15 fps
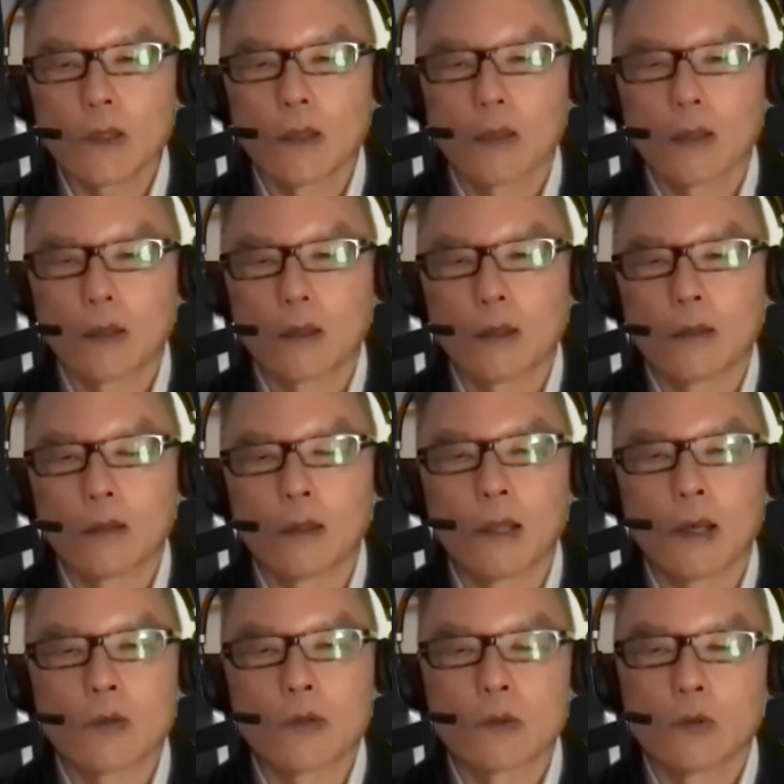And it
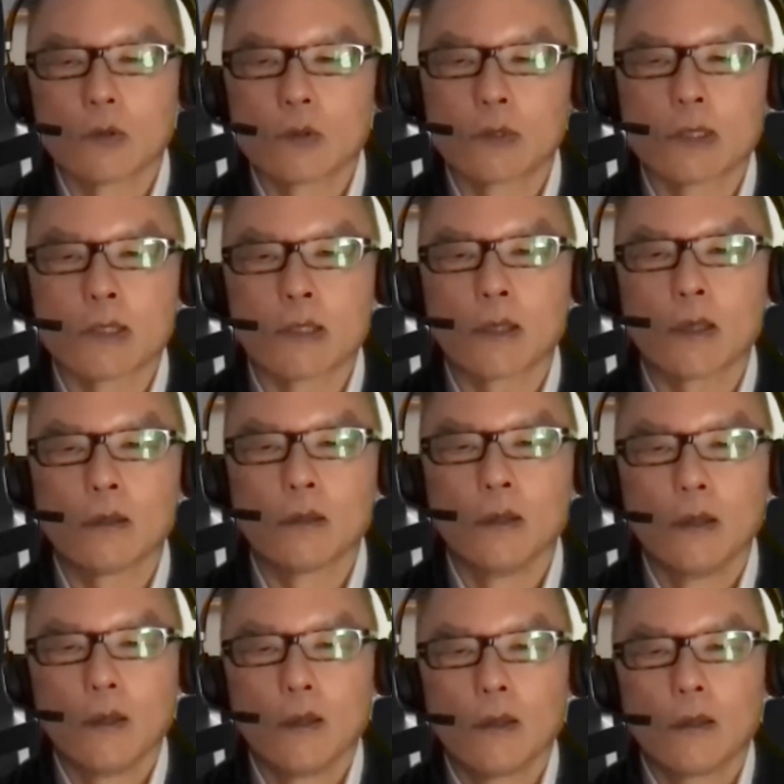allows you also to scale.
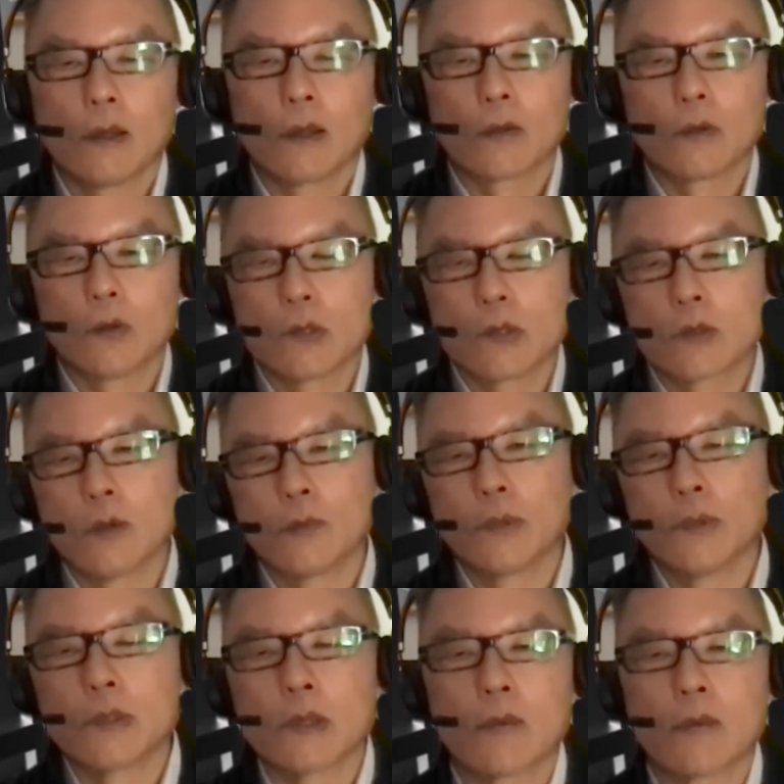Like those
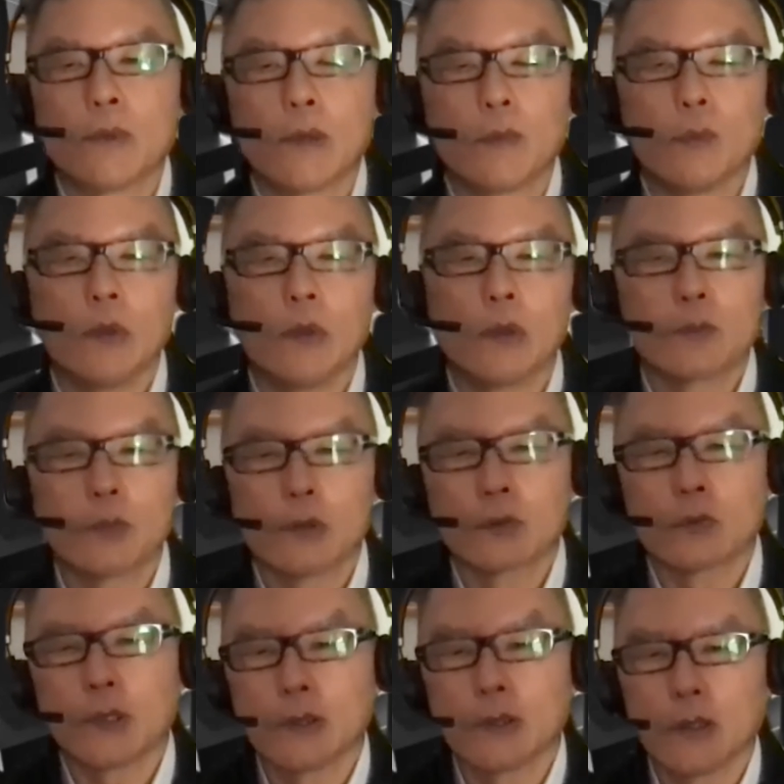companies who have maybe
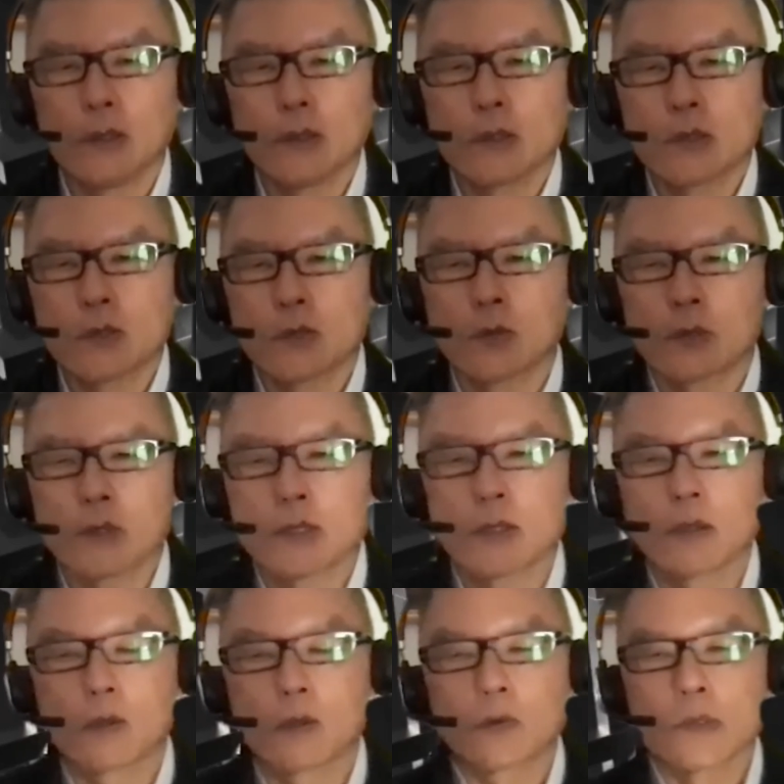multiple retail
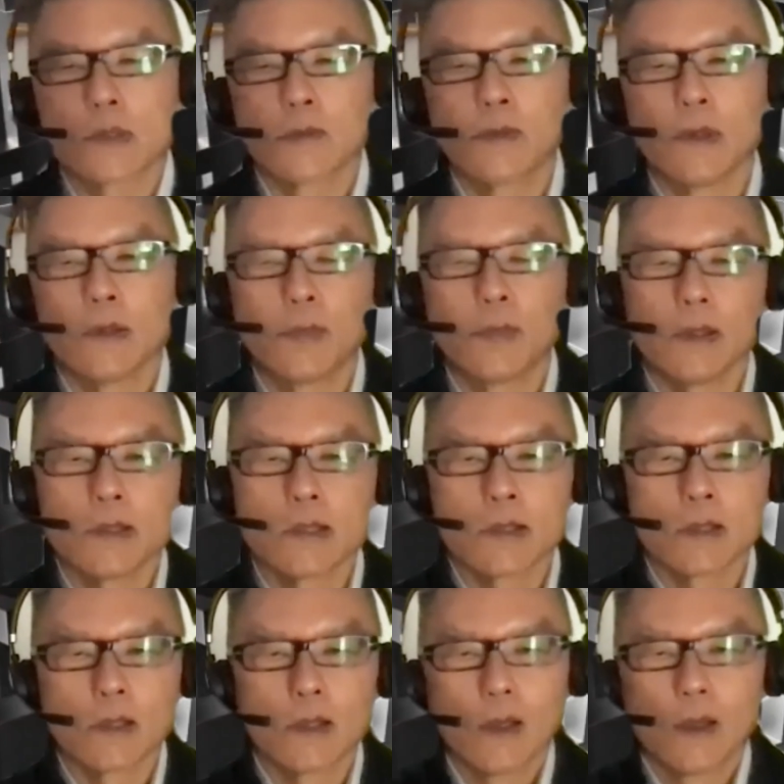stores across the
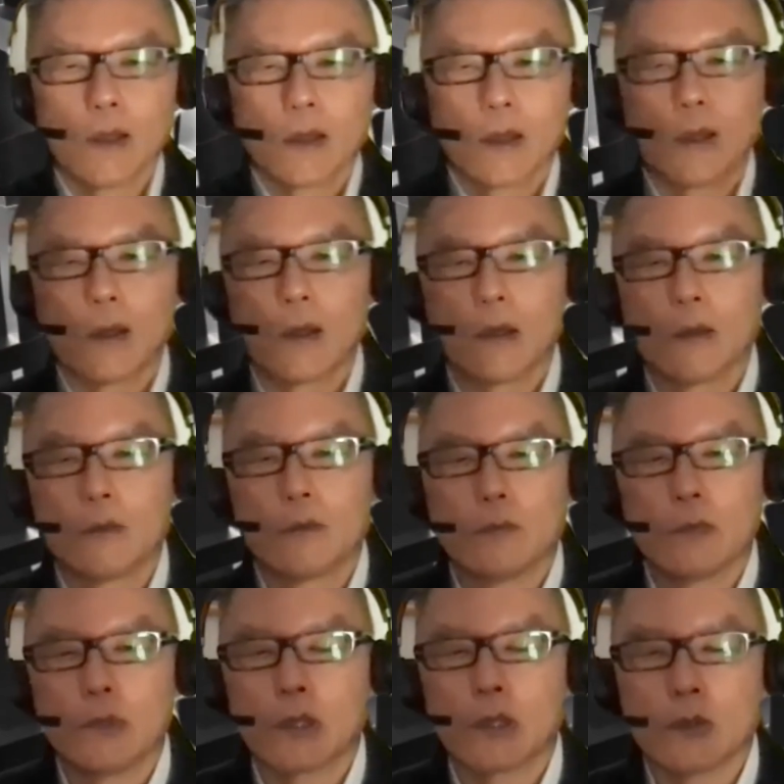Philippines,
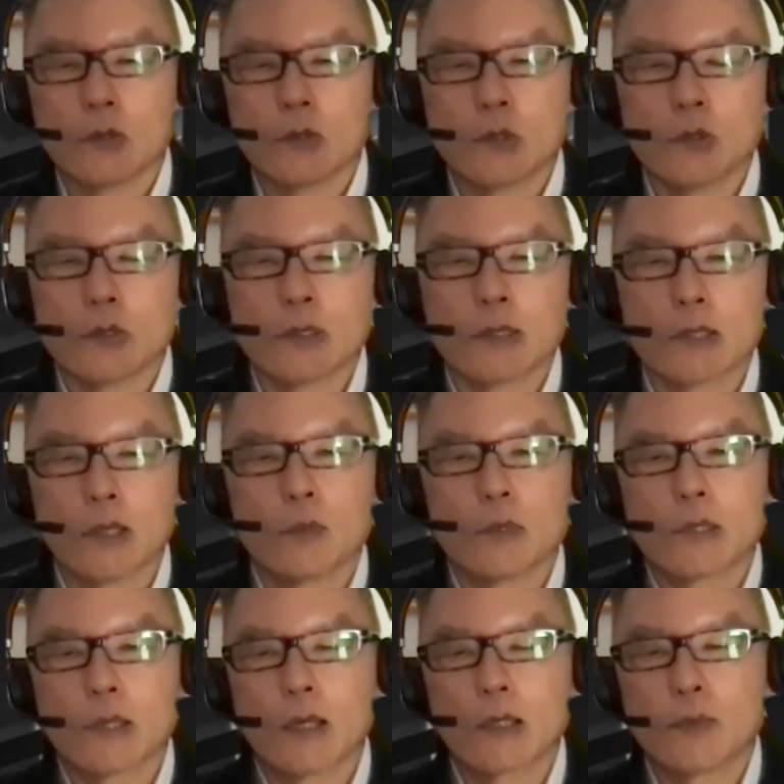you can just use the same
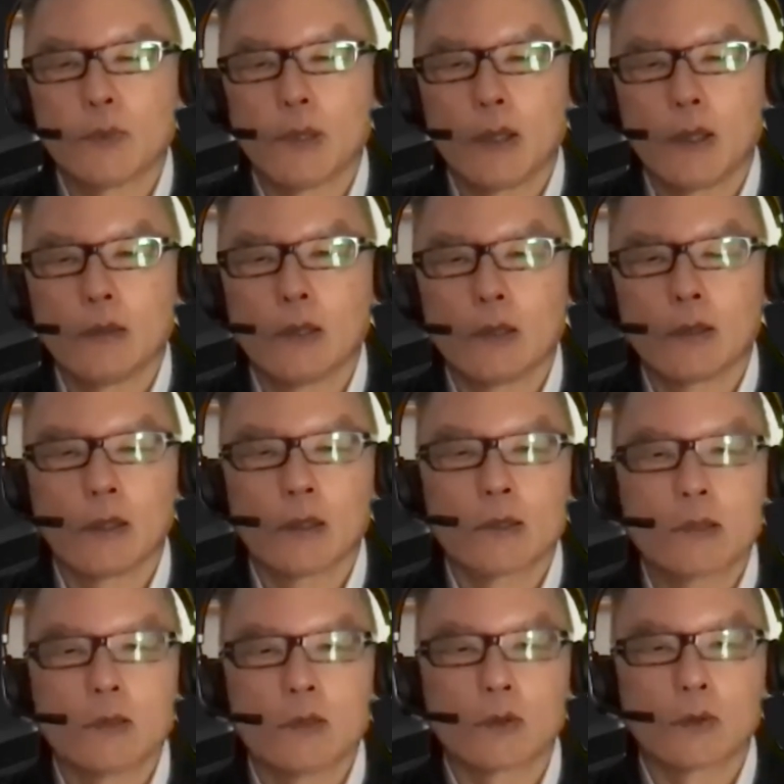SaaS plan and
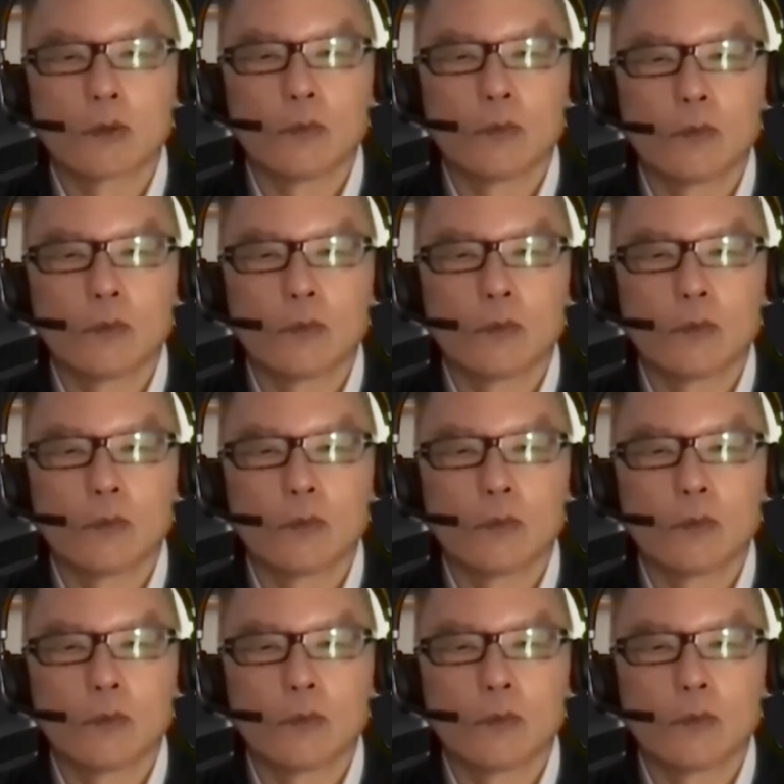get your